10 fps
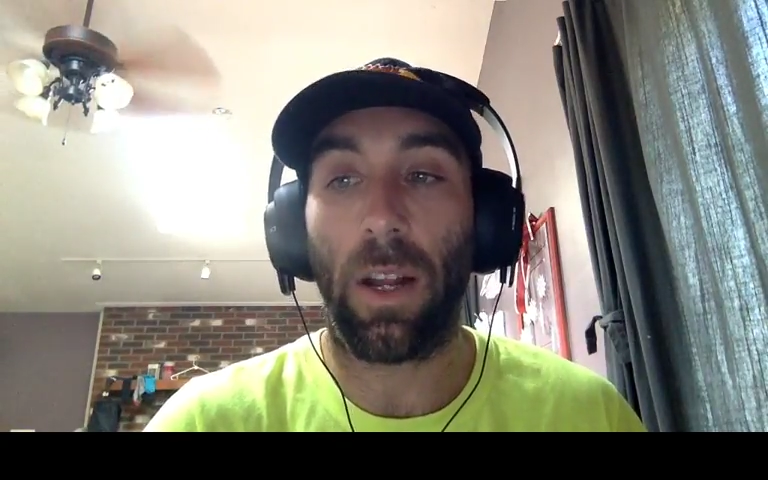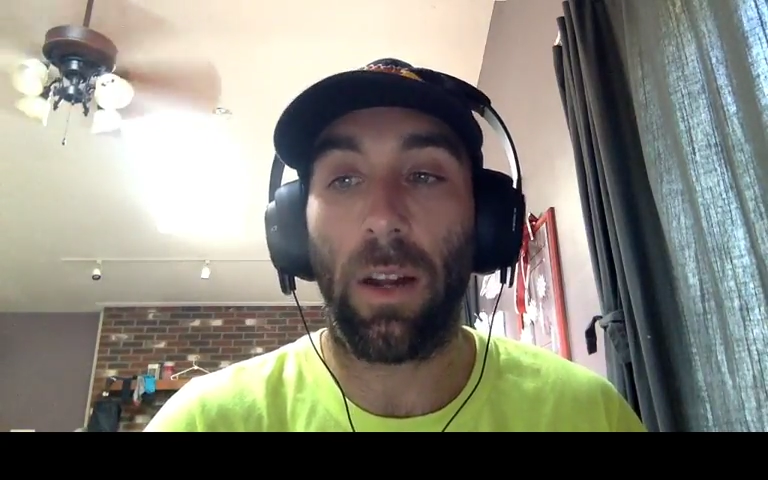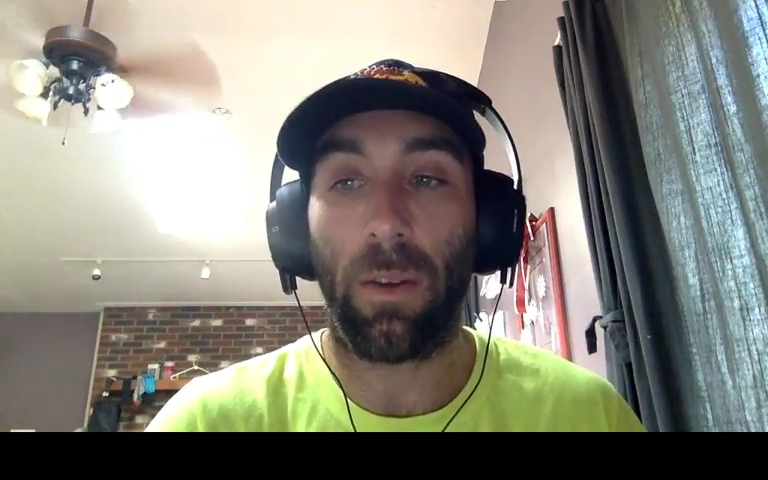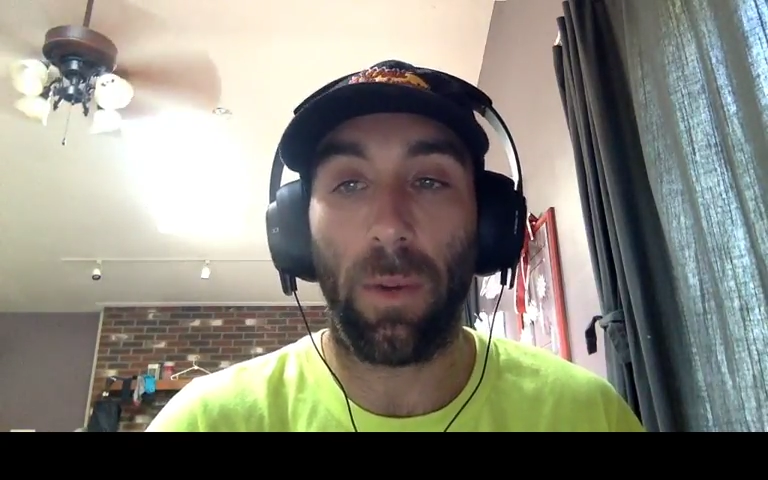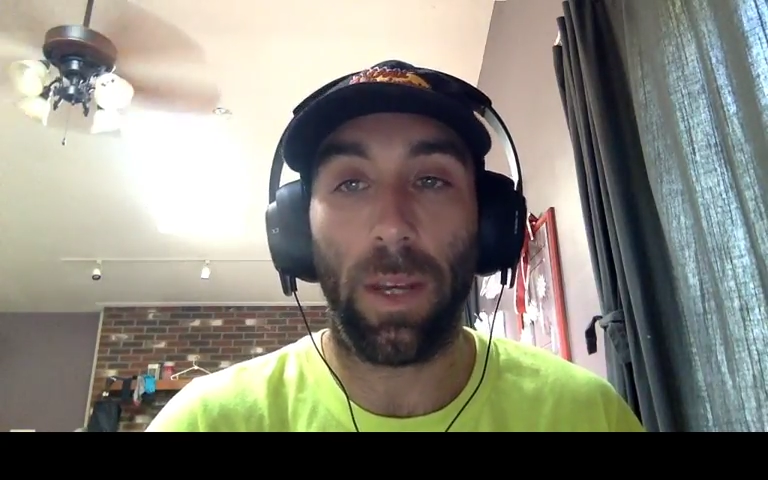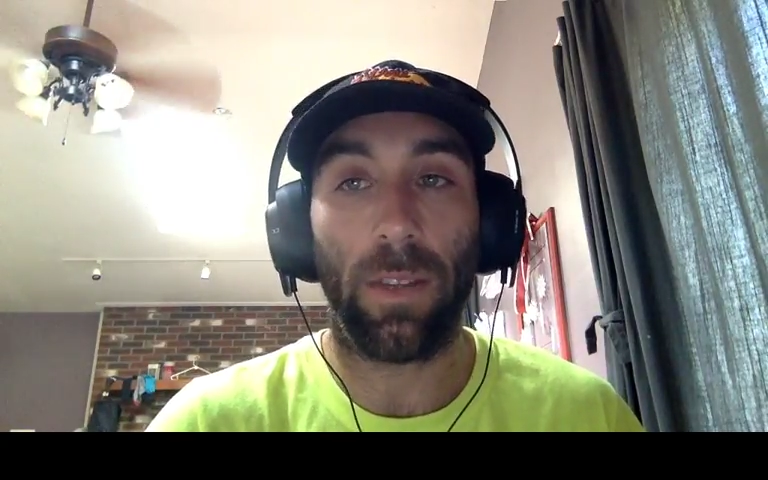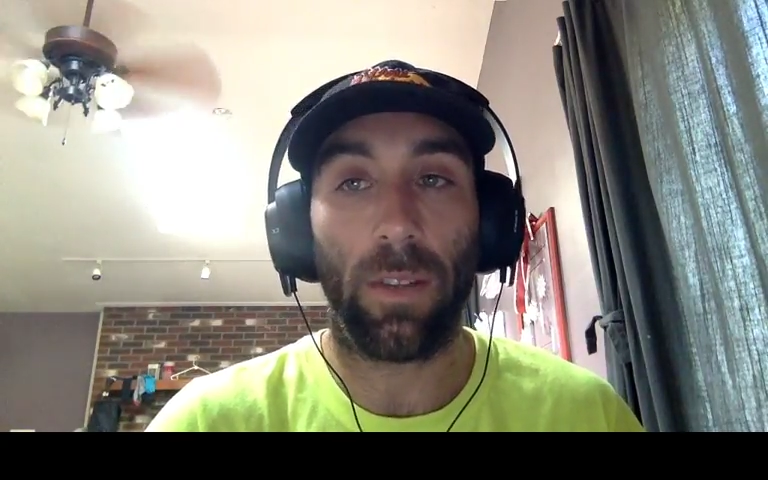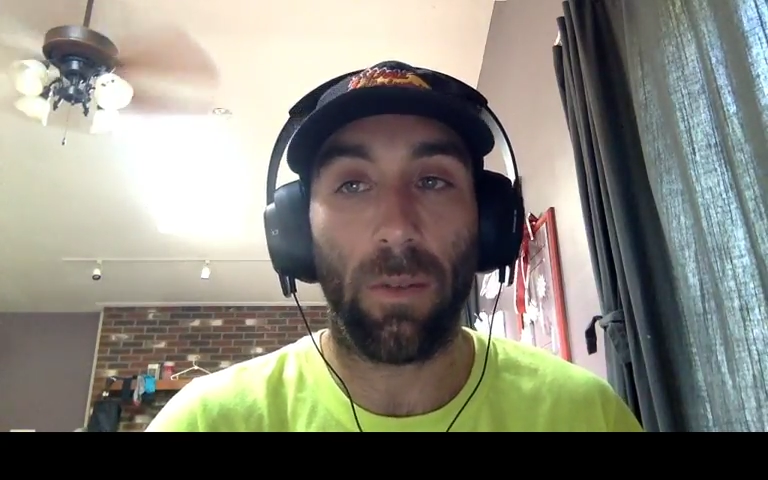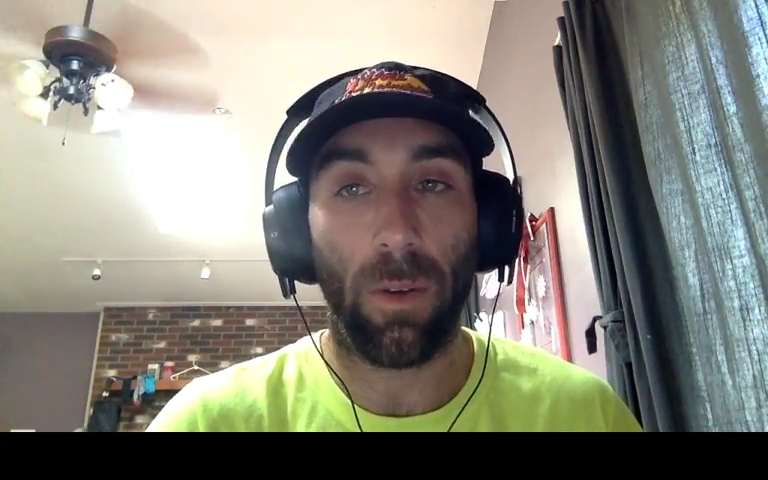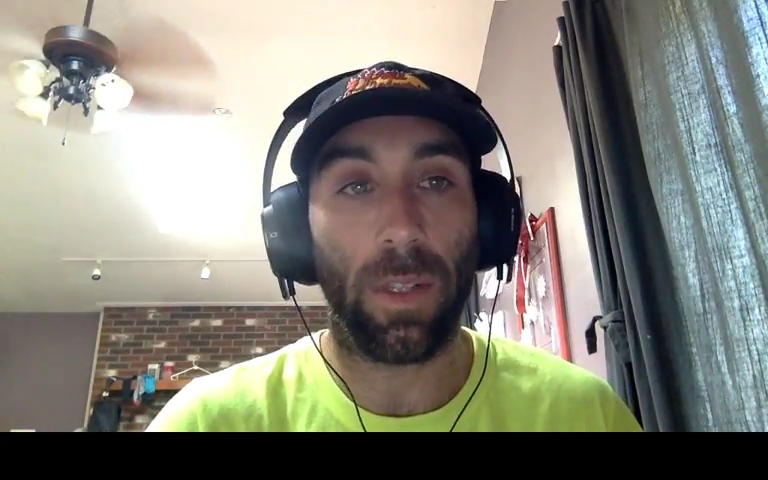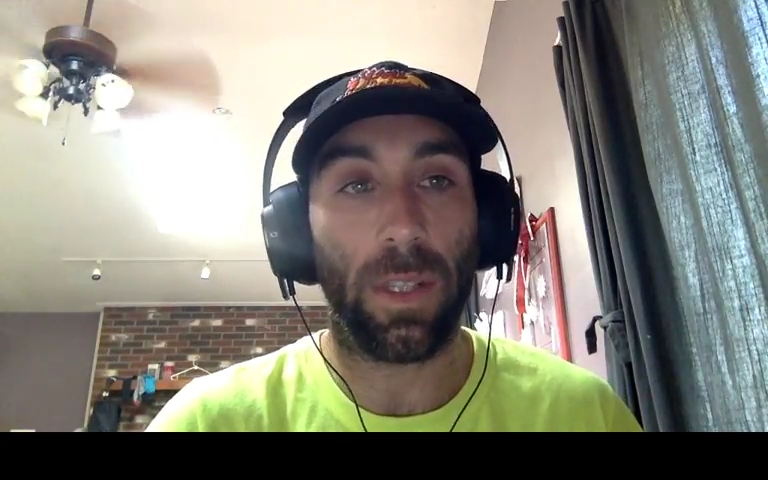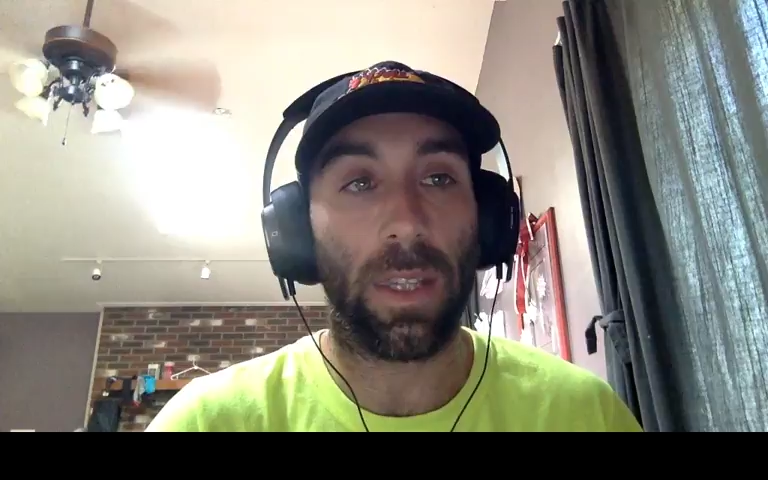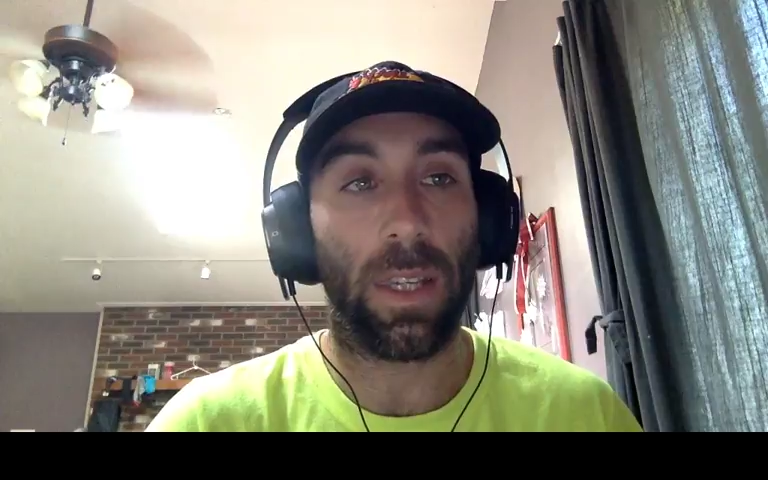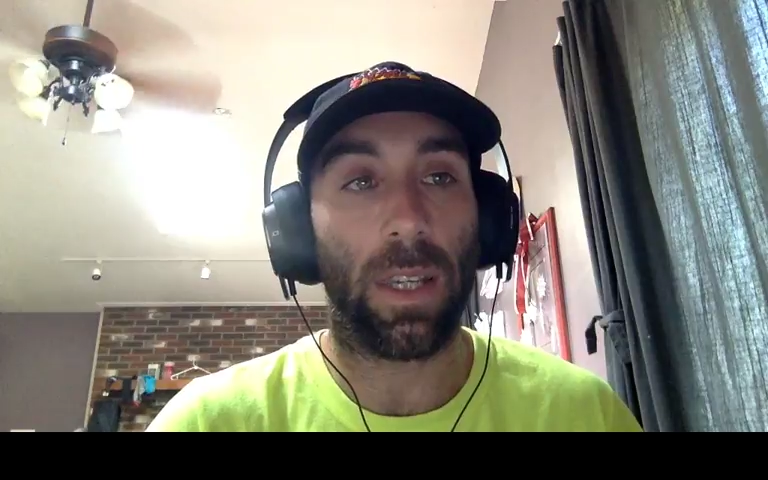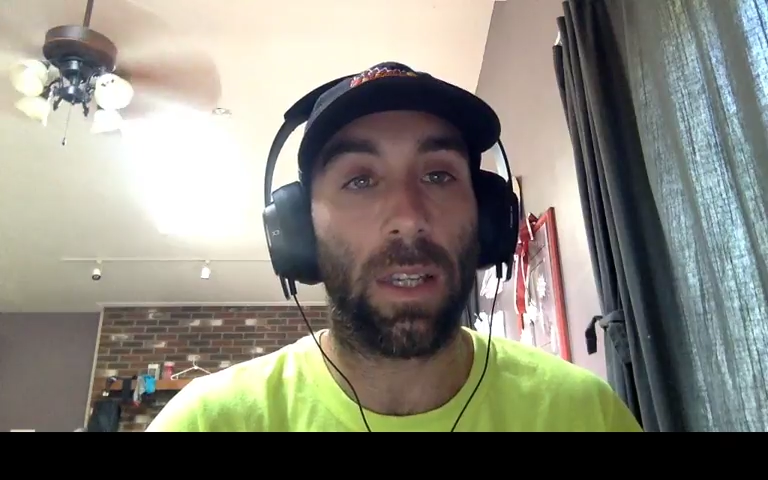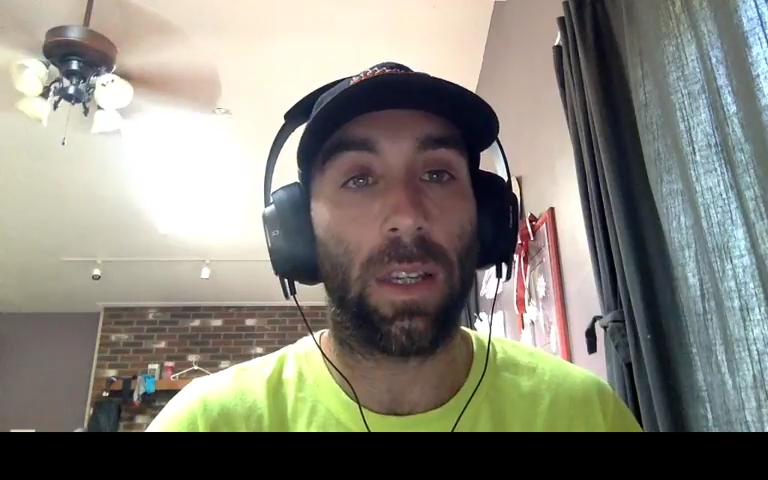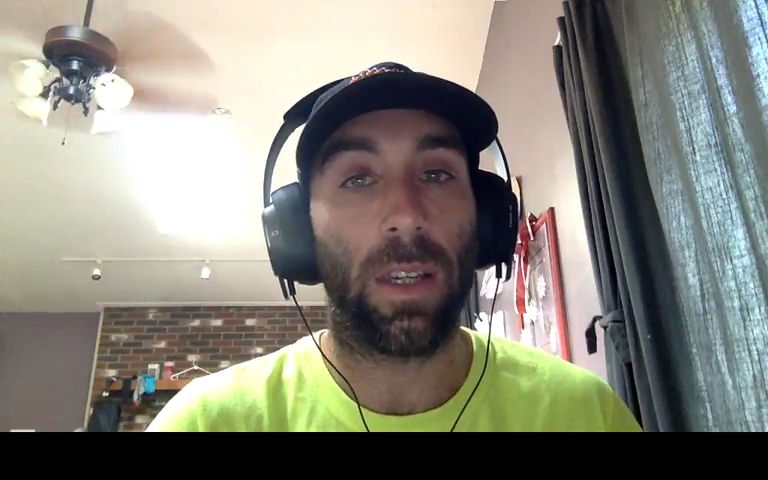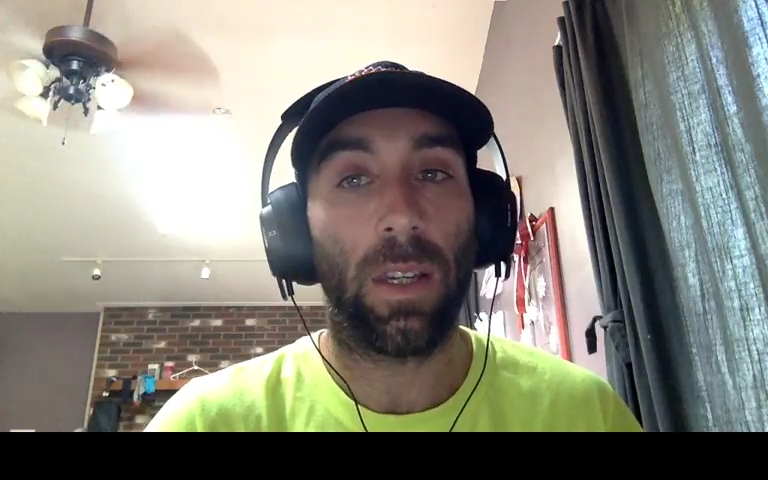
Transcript: out a way to grow this thing